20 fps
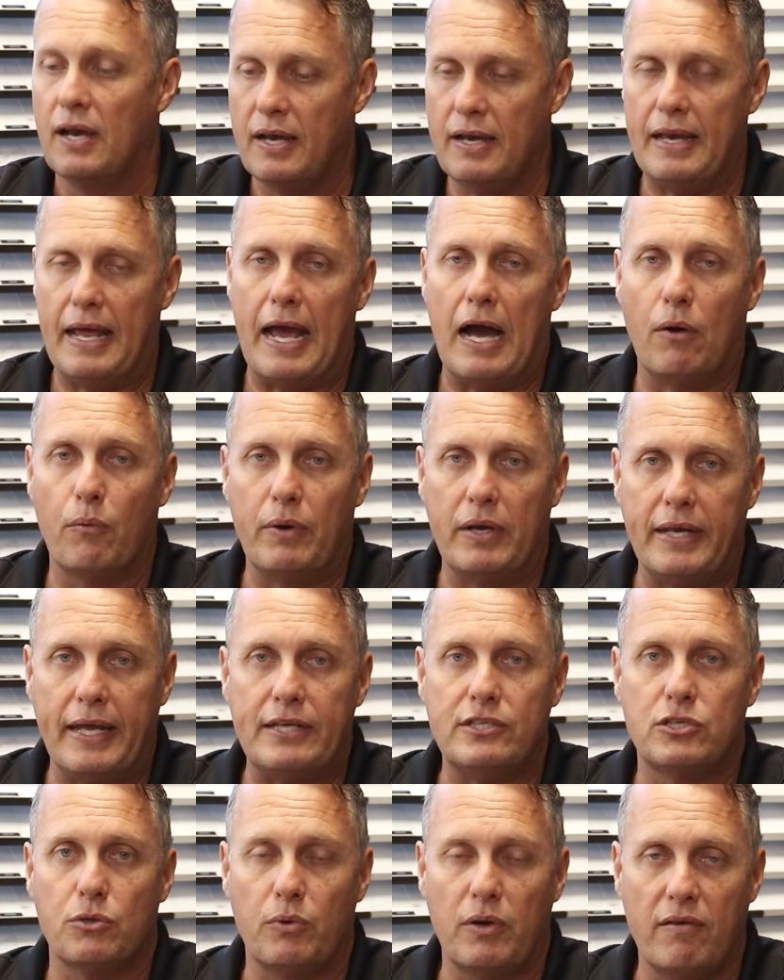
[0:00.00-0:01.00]
Now we
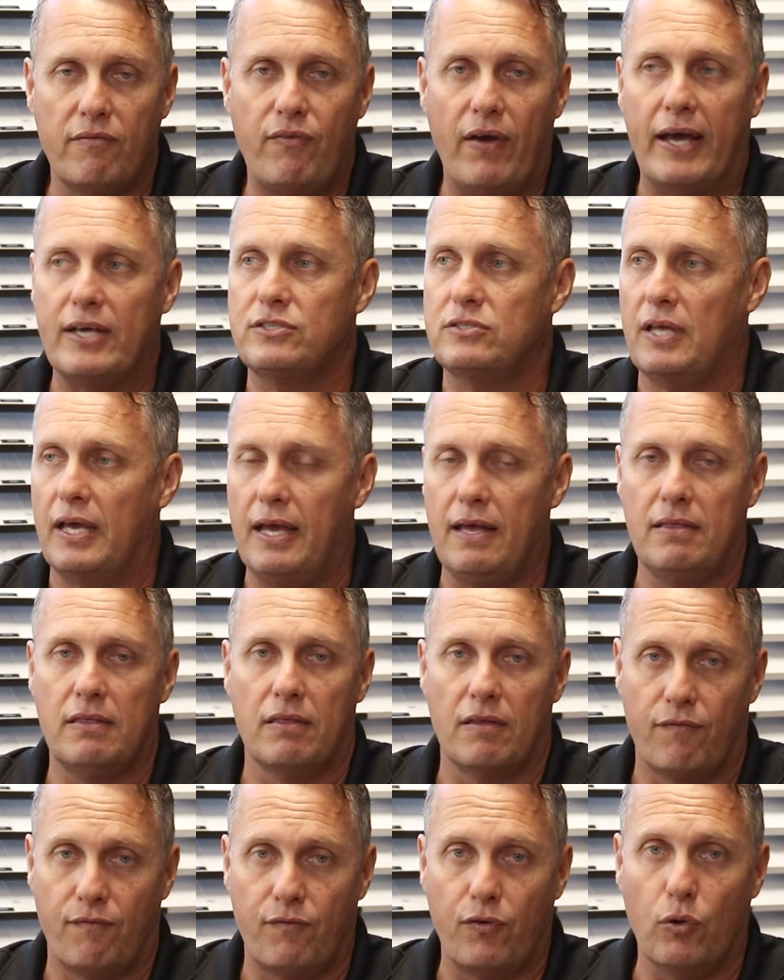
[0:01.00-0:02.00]
need to invest
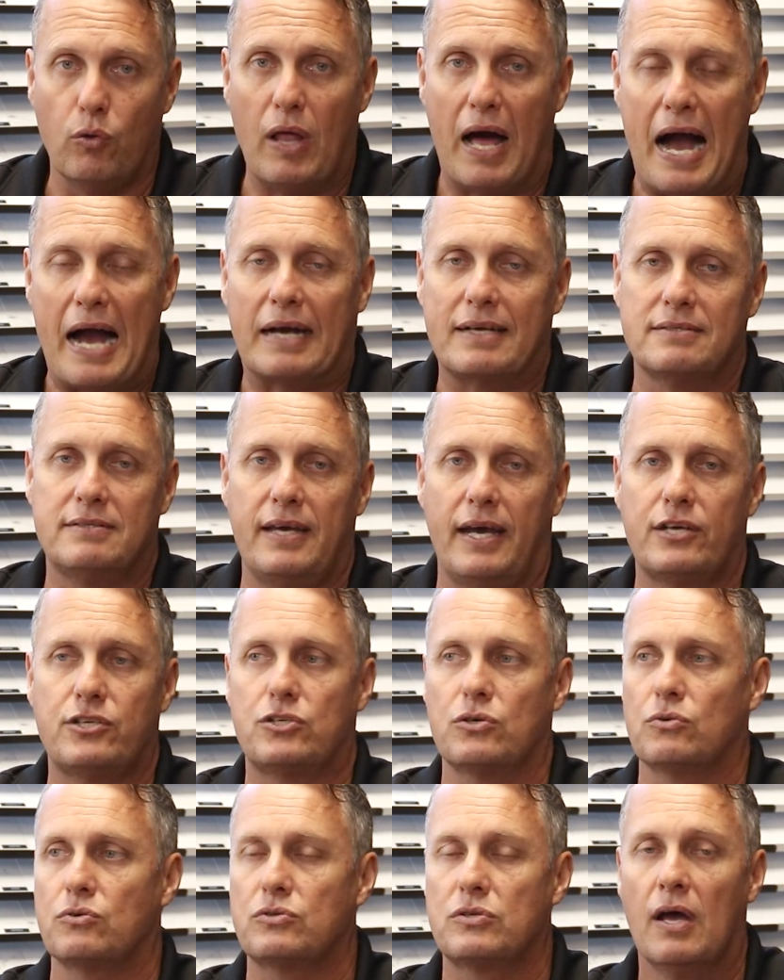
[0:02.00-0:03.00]
in the full
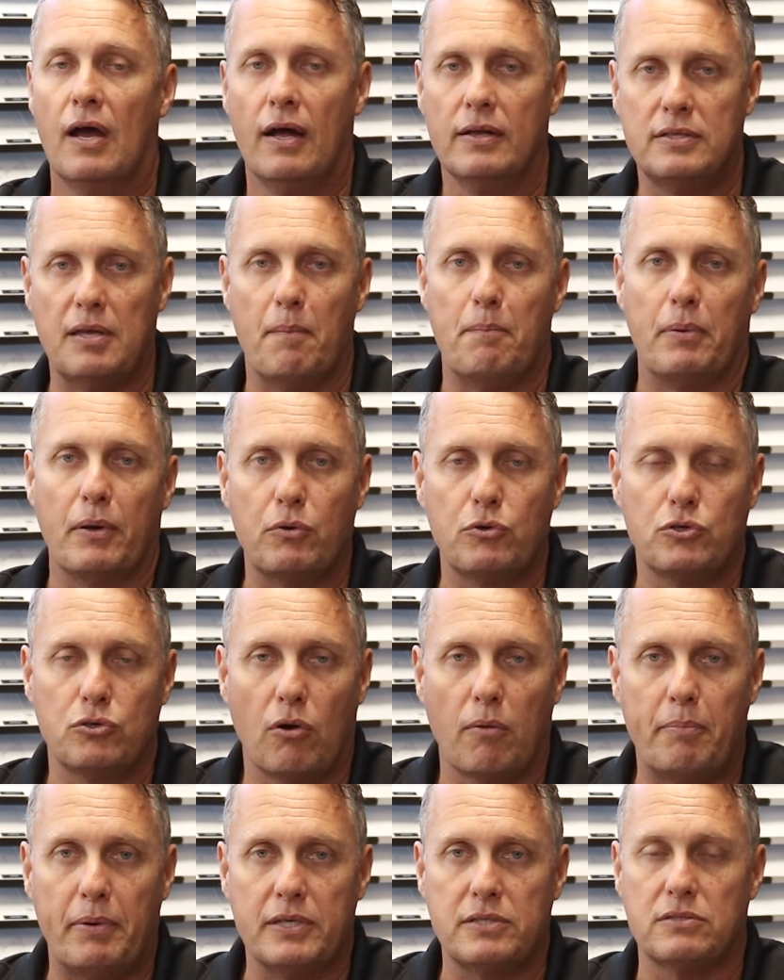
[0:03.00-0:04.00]
architecturals to build
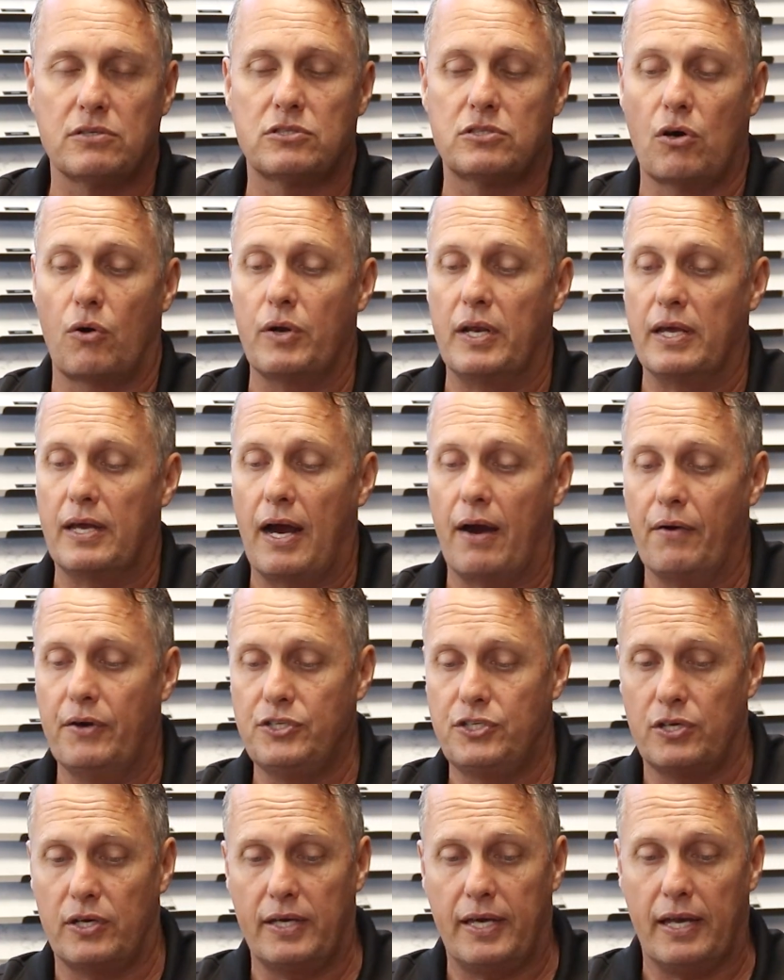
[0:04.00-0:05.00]
your business. So I'd
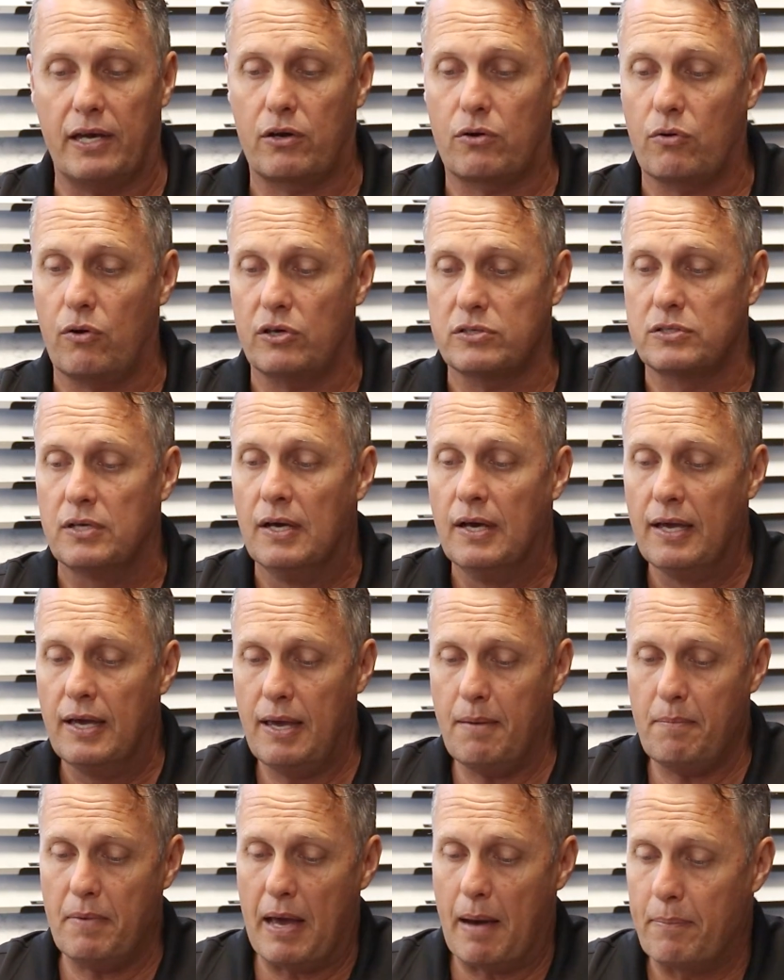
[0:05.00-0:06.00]
encourage you to get across,
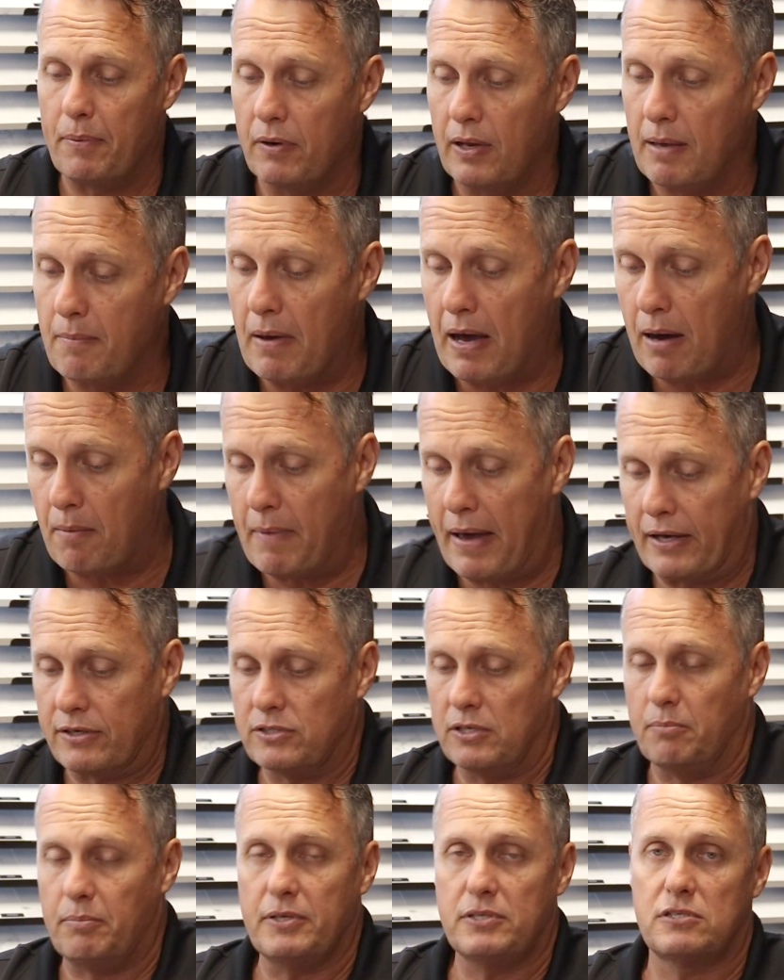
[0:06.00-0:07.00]
hit me up on email,
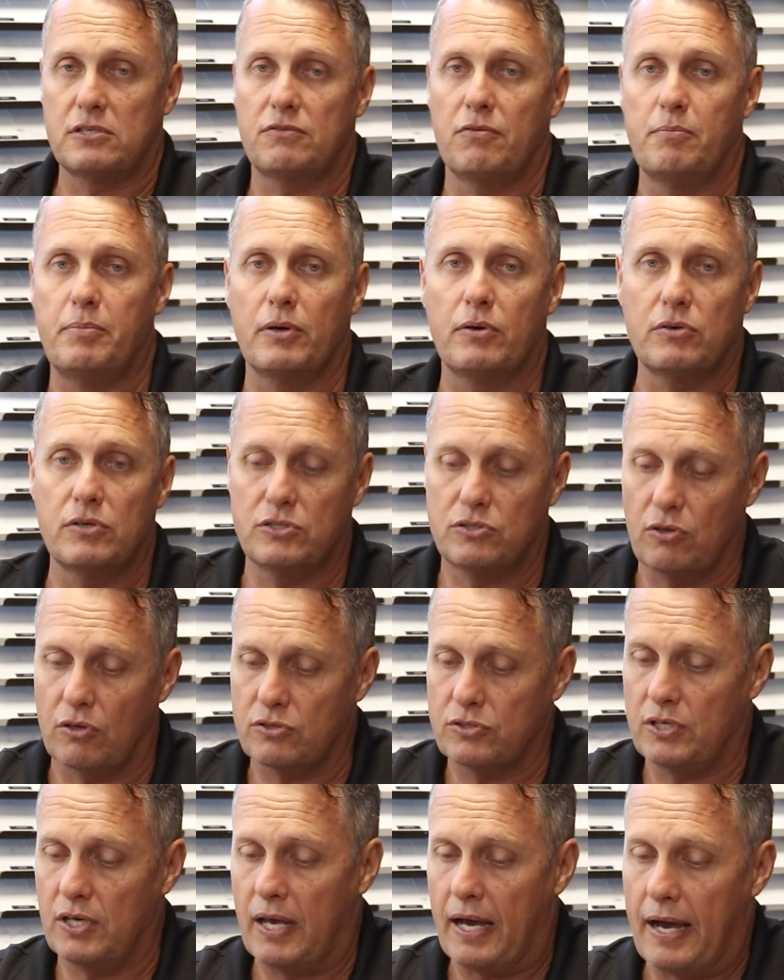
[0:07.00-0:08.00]
max at
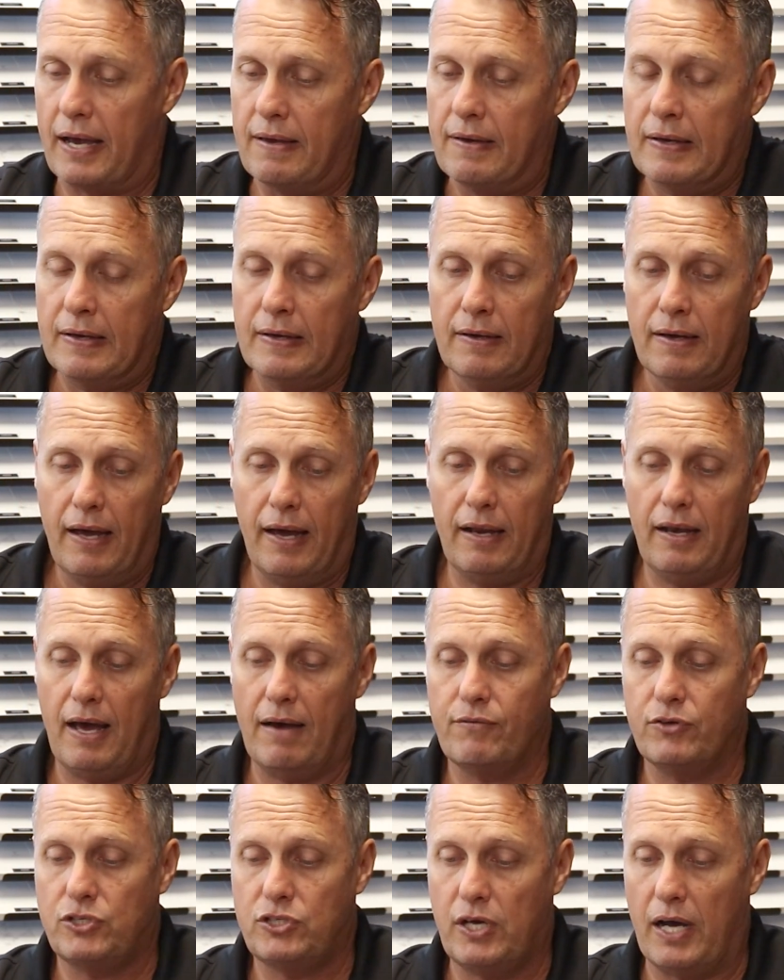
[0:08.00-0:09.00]
businessforbuilders.ca and
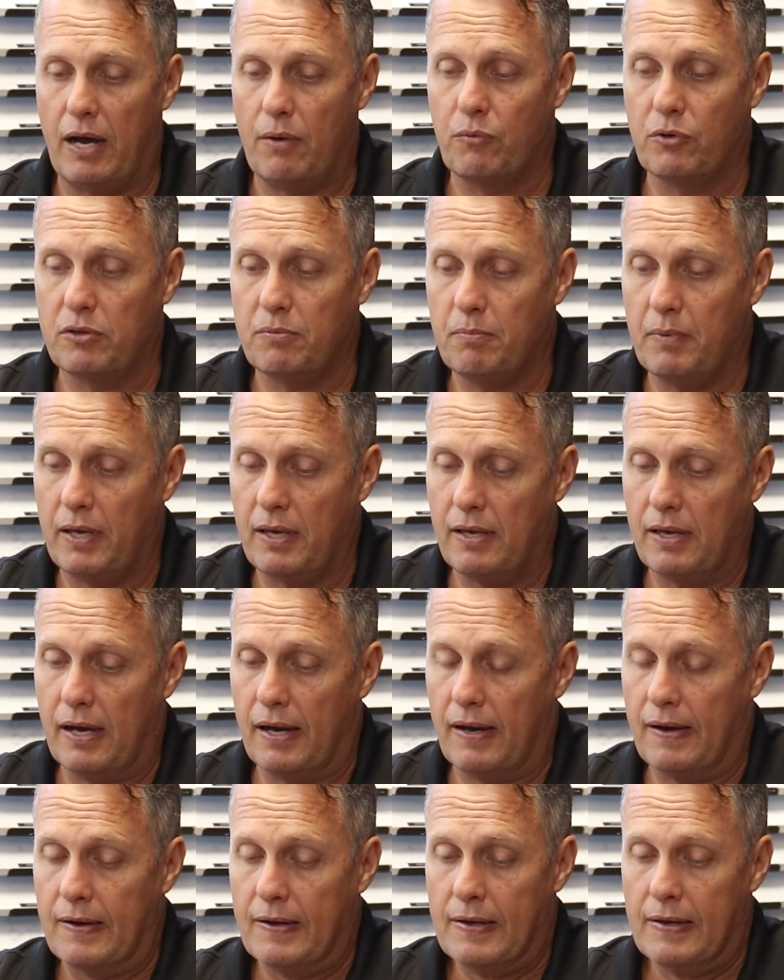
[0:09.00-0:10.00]
have a chat with me.
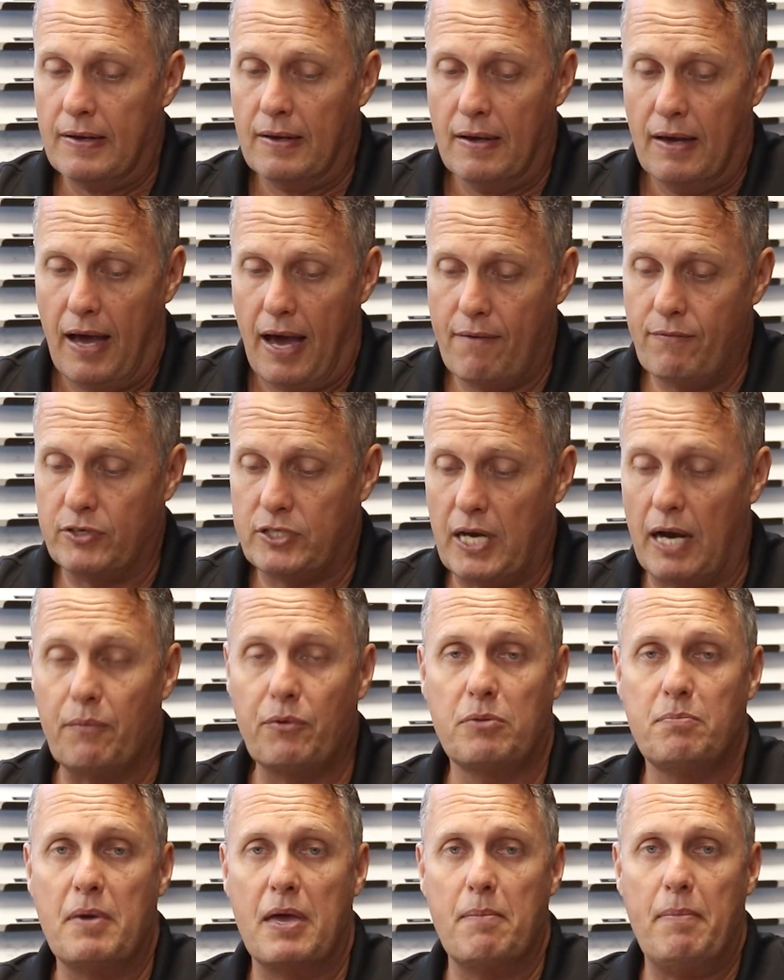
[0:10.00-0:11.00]
Uh, have a chat
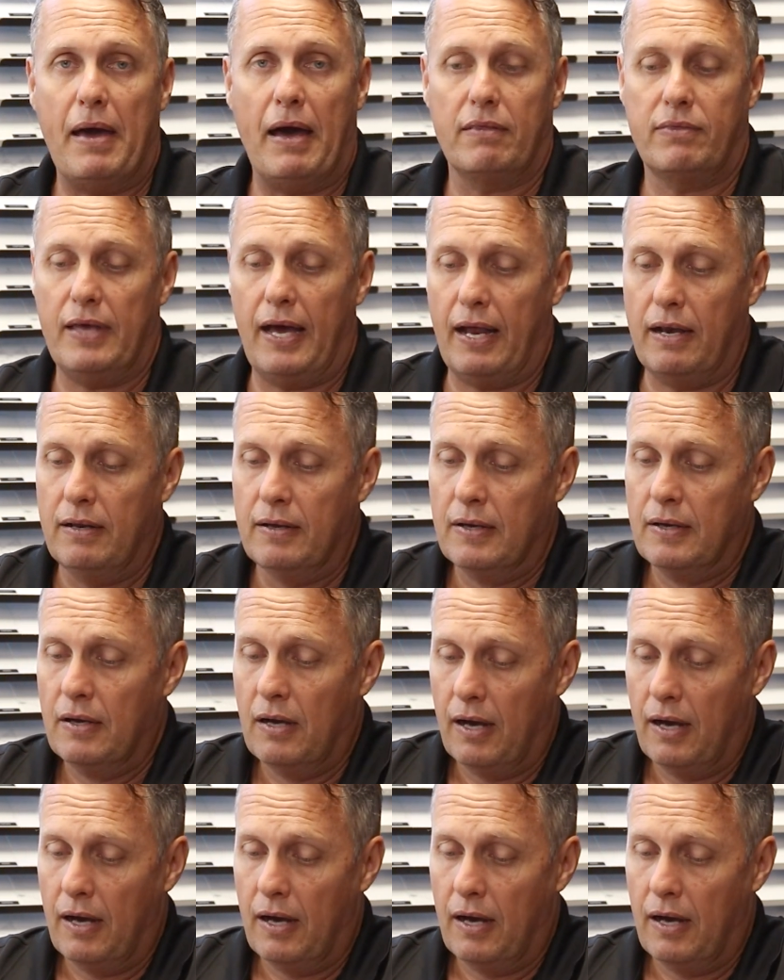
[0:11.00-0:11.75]
with me about that.